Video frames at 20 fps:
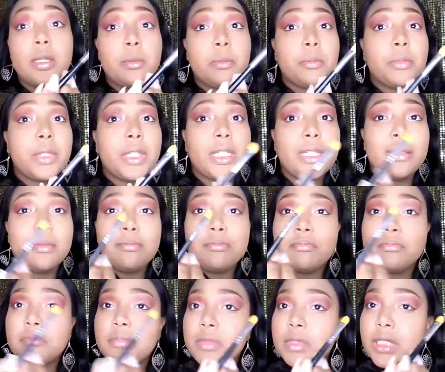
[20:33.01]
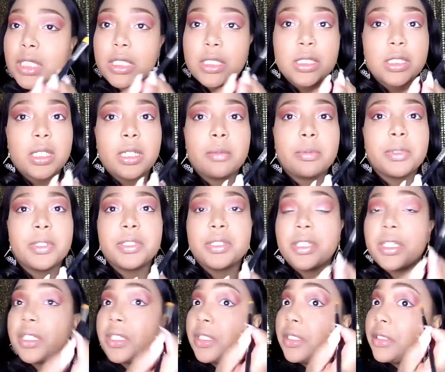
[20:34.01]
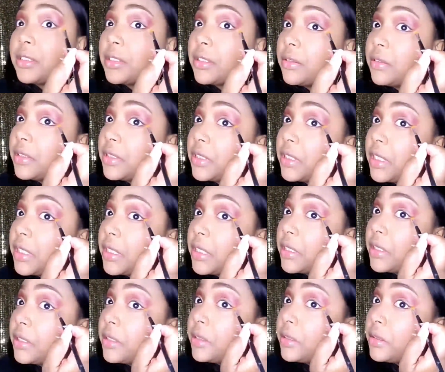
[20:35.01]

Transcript: I mean, it takes a couple of seconds, so it's like,